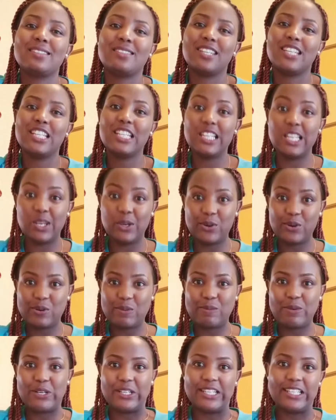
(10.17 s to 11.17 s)
in
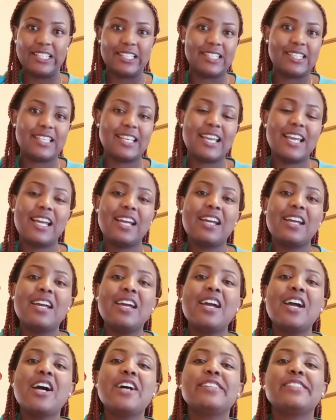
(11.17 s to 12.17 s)
newborns.
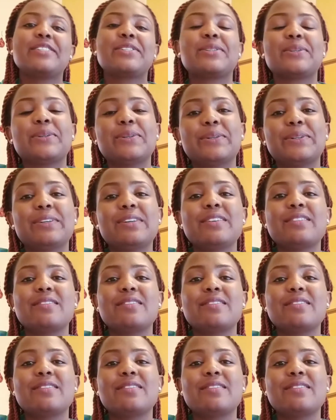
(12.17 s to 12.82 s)
So